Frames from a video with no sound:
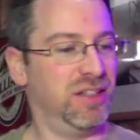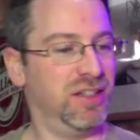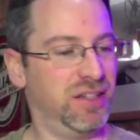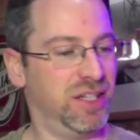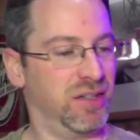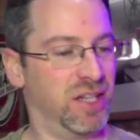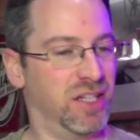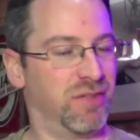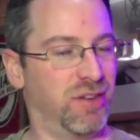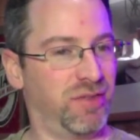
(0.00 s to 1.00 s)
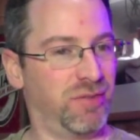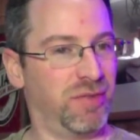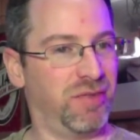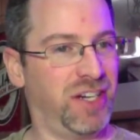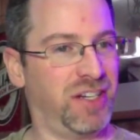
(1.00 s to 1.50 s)
you know, it's far from
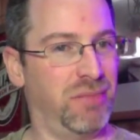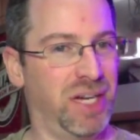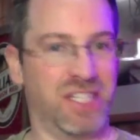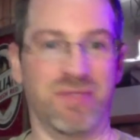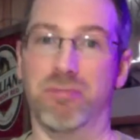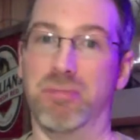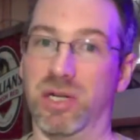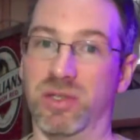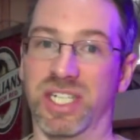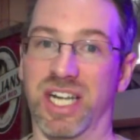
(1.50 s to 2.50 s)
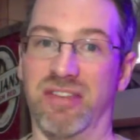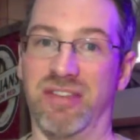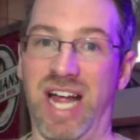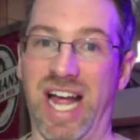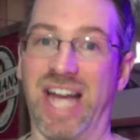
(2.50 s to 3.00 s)
the best Belgian I've
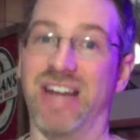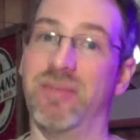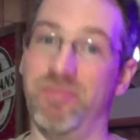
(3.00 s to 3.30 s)
had,